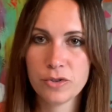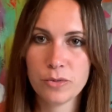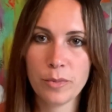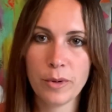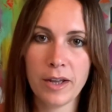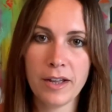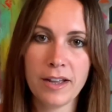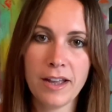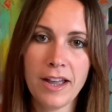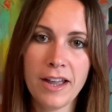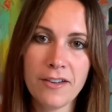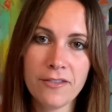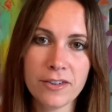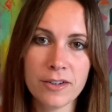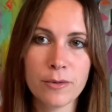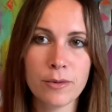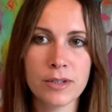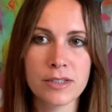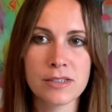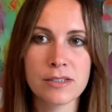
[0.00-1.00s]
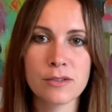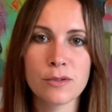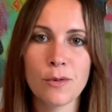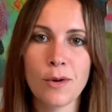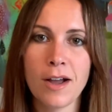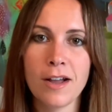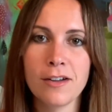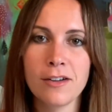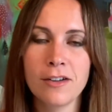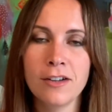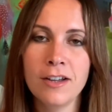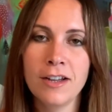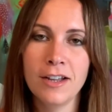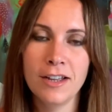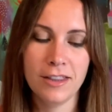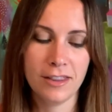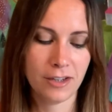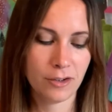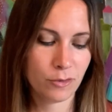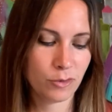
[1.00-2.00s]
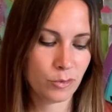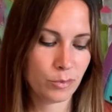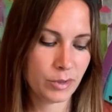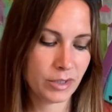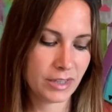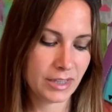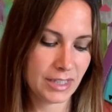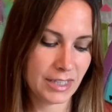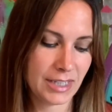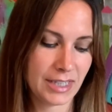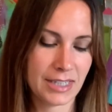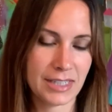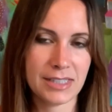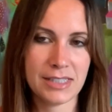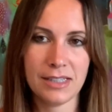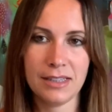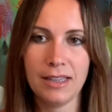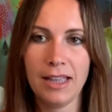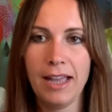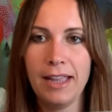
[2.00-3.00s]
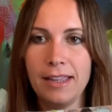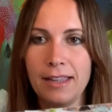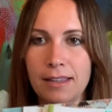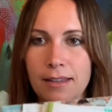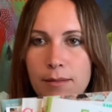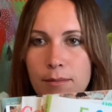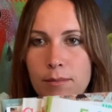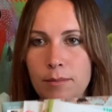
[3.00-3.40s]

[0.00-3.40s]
but every once in a while there will be things like